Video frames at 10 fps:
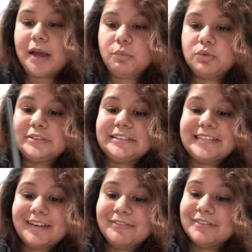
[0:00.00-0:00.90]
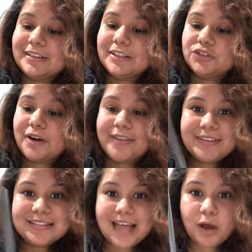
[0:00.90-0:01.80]
I will definitely try
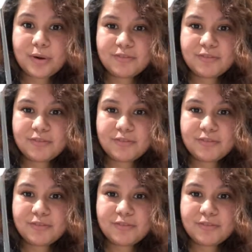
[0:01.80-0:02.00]
this out.